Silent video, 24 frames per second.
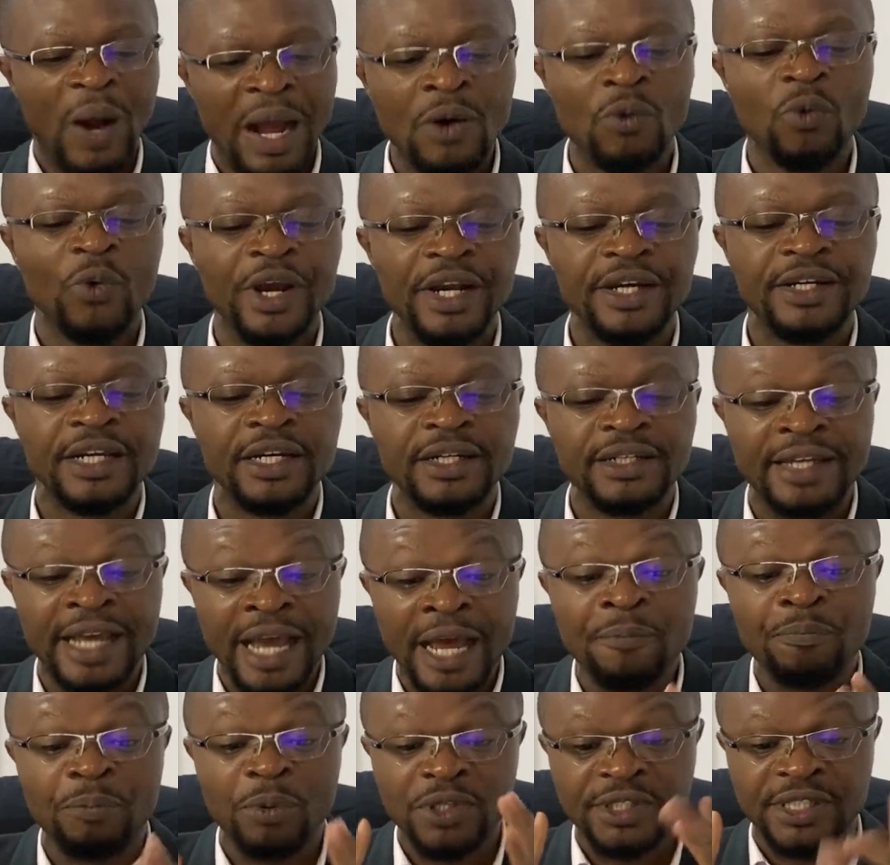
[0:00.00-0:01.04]
we did
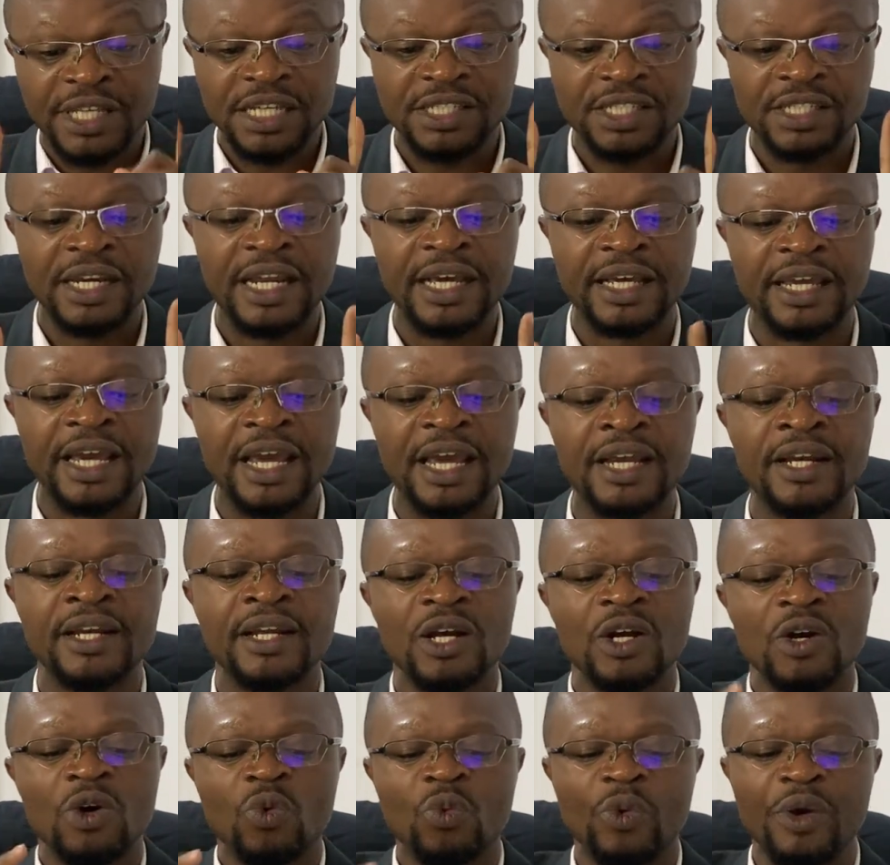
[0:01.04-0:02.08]
gain possession again,
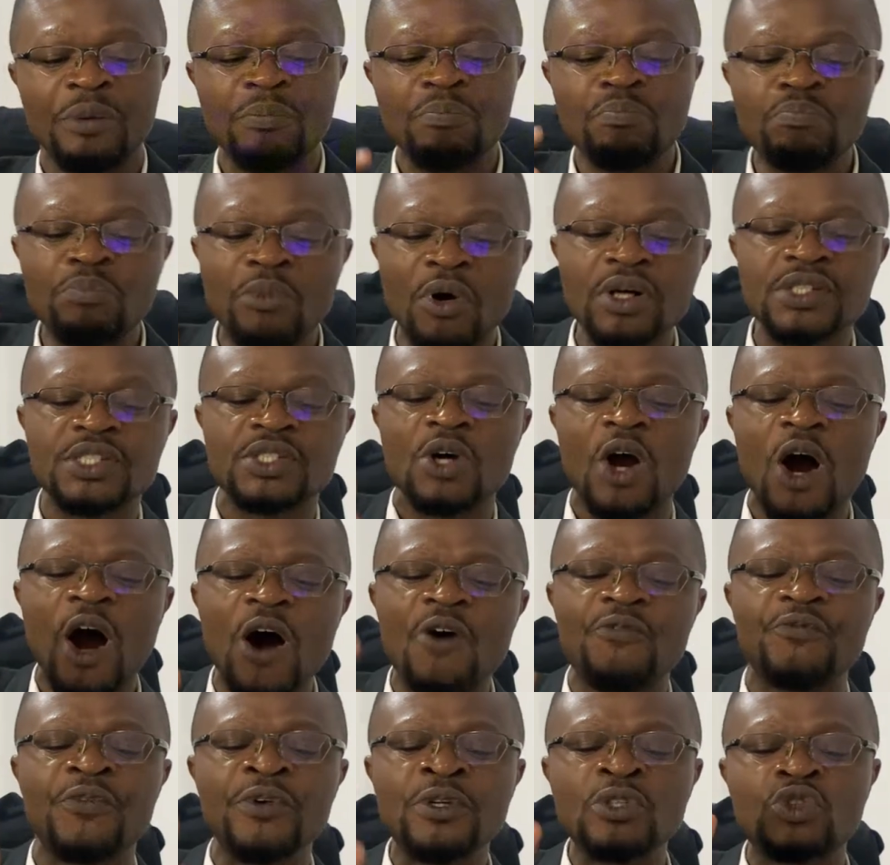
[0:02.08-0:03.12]
we most
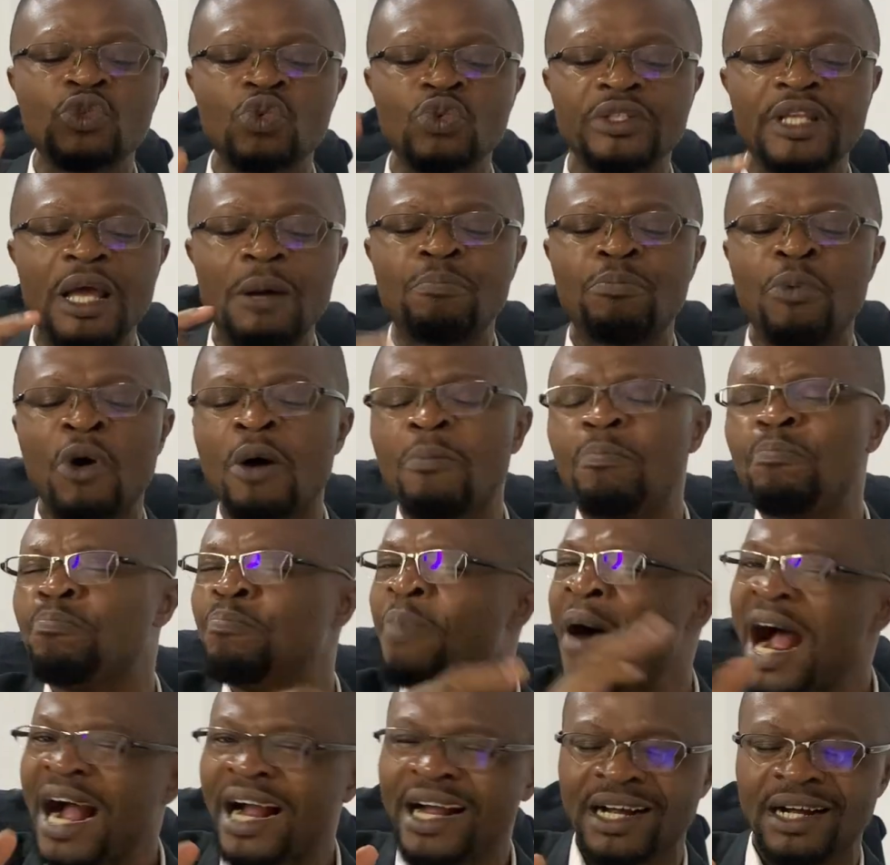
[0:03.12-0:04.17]
often took the ball
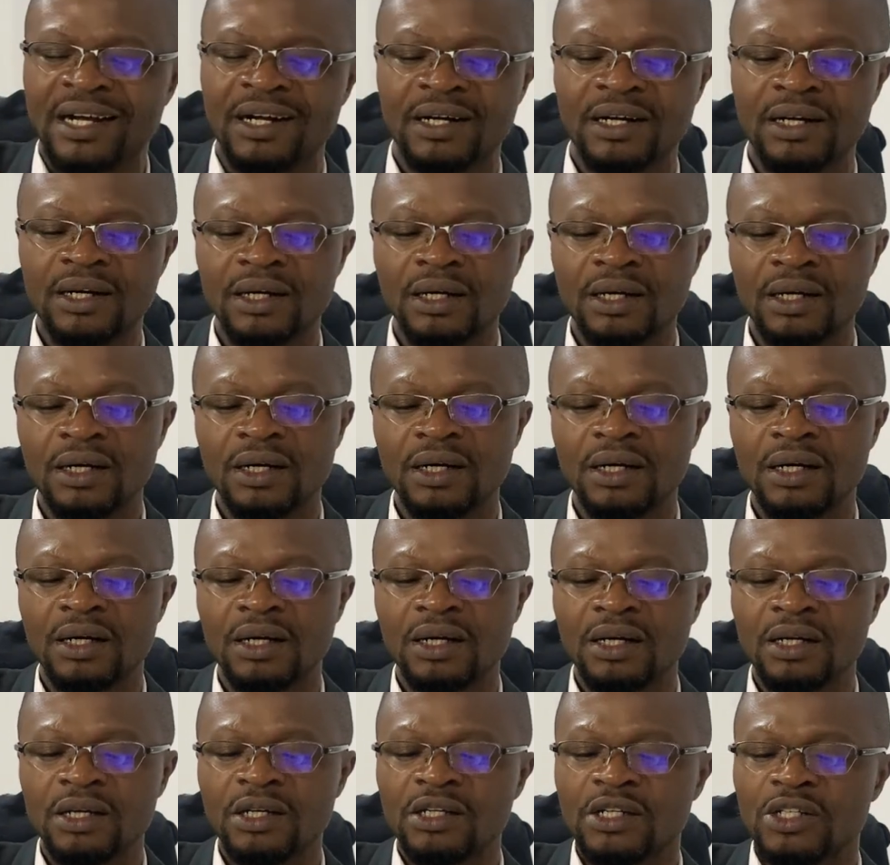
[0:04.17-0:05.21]
back
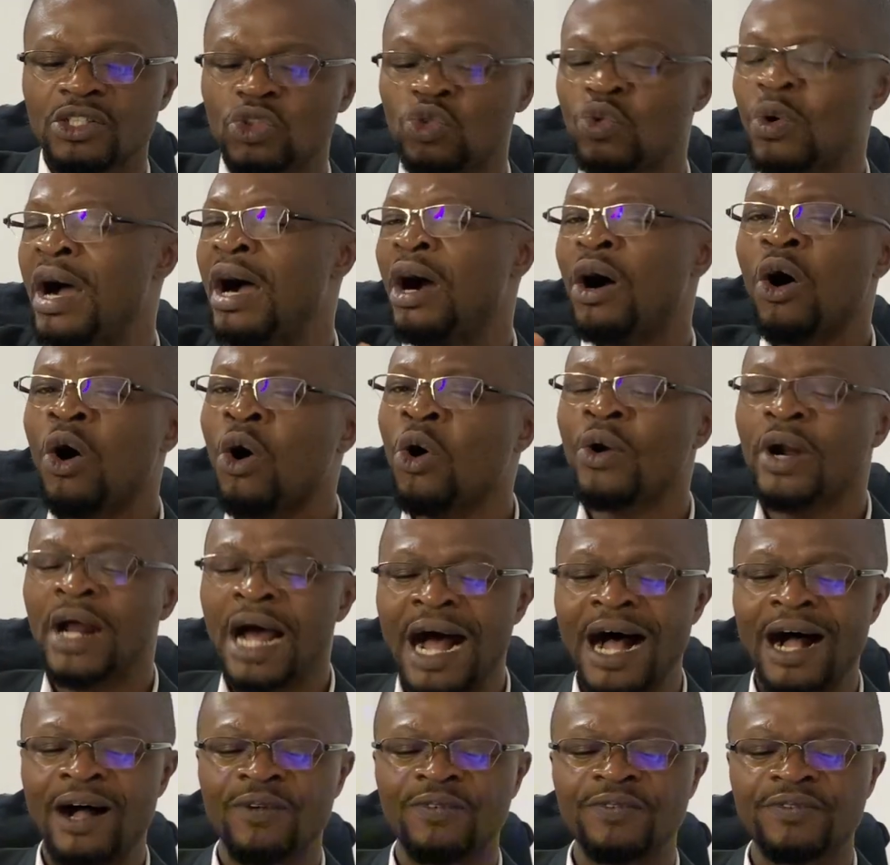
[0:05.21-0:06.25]
to our own
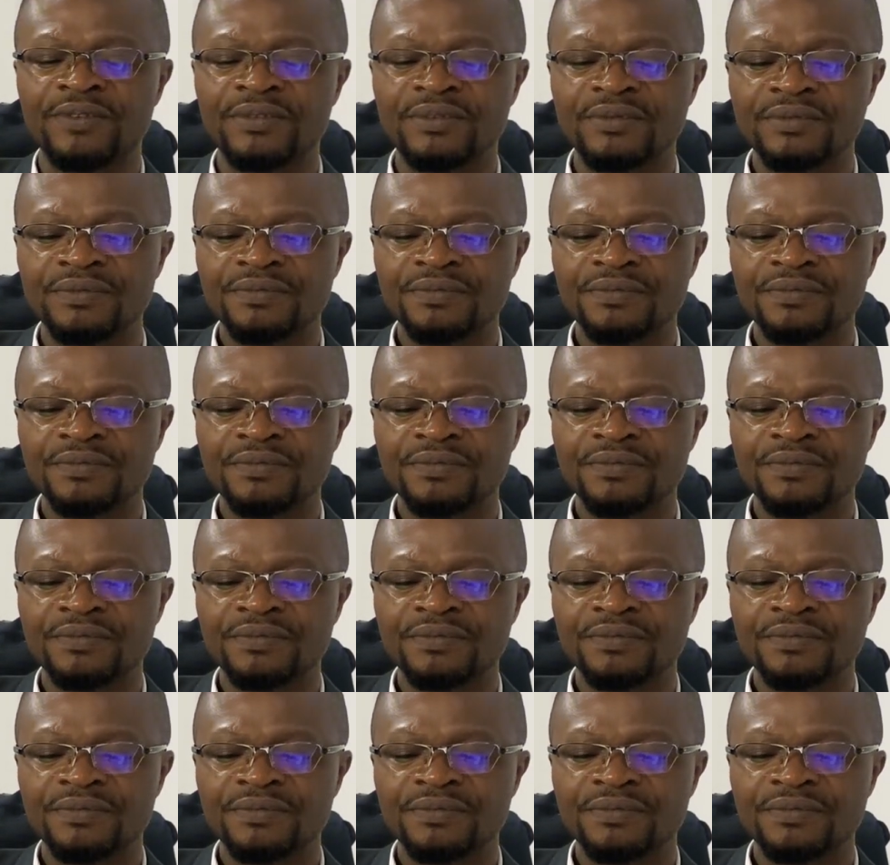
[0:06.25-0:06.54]
half,